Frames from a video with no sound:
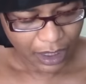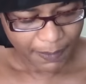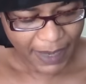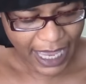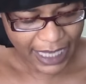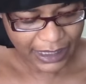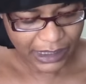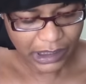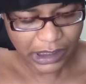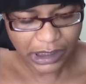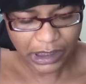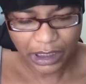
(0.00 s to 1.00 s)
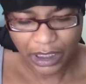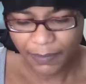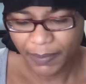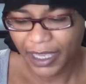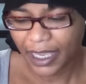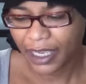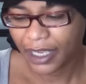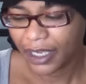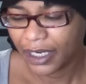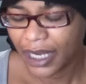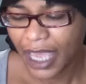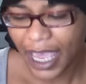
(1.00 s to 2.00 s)
packing slip
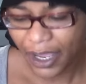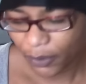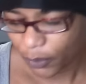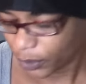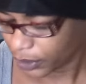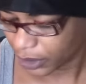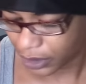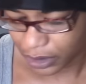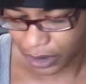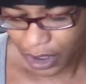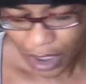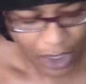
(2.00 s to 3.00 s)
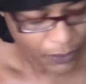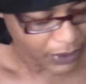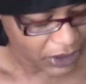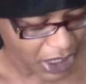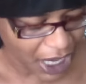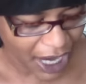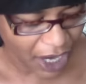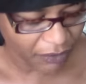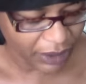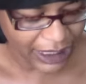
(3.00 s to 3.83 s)
and I ordered, which I already